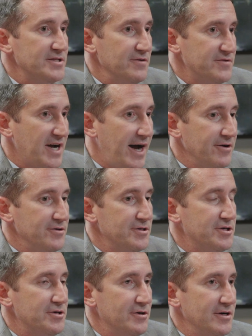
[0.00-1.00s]
of title
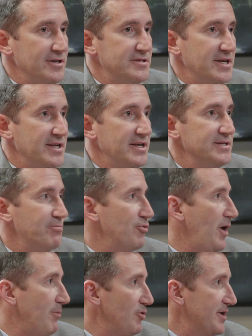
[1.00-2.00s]
insurance, it is
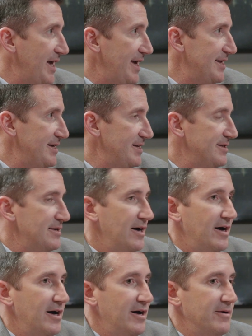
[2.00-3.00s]
promulgated
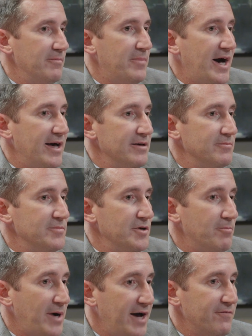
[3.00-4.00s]

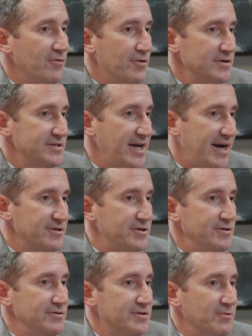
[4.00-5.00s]
by Florida
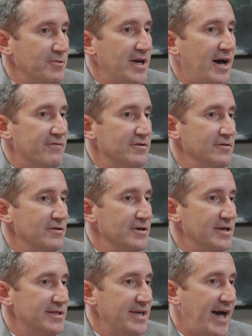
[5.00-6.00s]
statute. So we have to
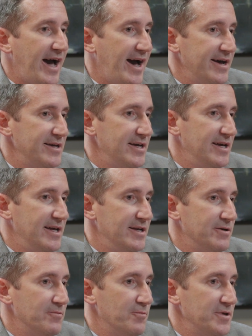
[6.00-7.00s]
look at that,
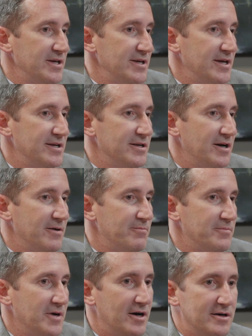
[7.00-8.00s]
and we end up
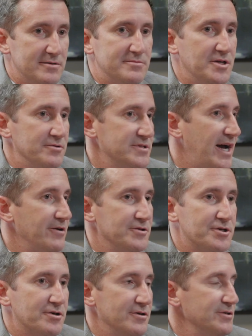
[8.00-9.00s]
title
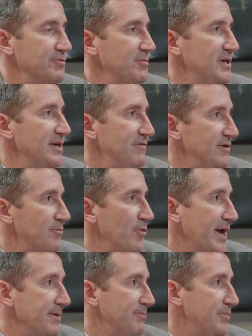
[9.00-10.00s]
insurers will be given rate